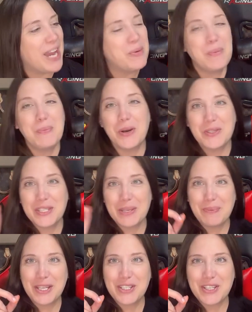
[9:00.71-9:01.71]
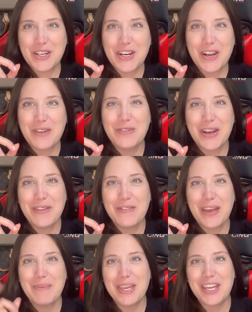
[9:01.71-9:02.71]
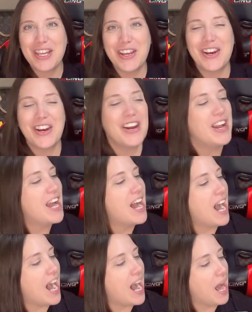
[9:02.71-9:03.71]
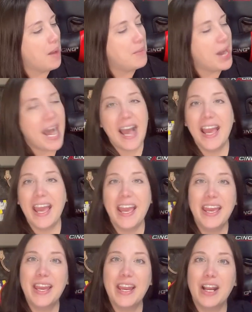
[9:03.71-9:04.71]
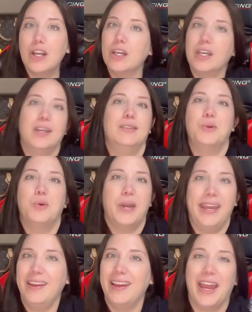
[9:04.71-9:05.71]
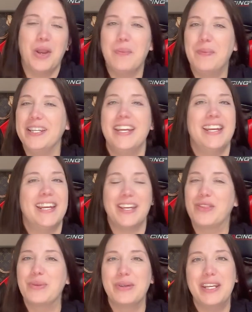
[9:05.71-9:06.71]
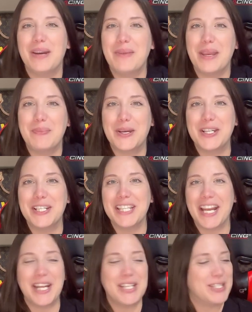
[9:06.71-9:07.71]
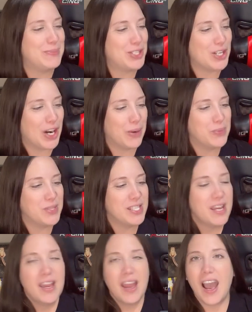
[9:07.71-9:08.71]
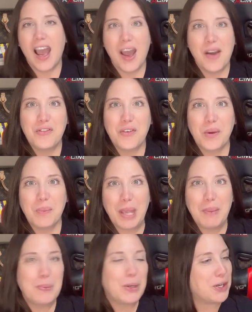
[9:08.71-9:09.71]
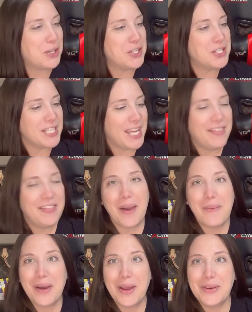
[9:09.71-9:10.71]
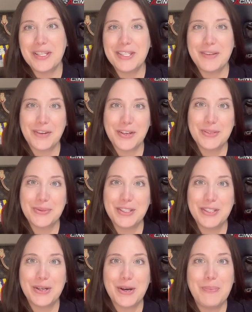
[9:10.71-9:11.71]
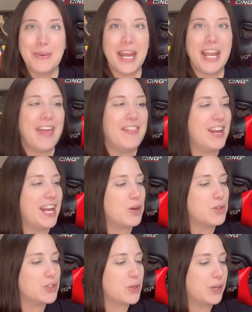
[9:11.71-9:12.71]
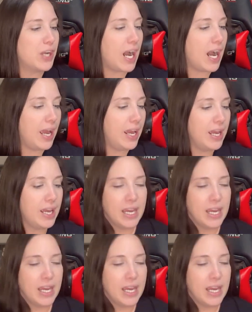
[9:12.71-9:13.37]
I will post a picture of one of them here. I couldn't wait. I opened it and I threw it on my purse. I got some charms for my purse, and that one was the first one to open. And then I also got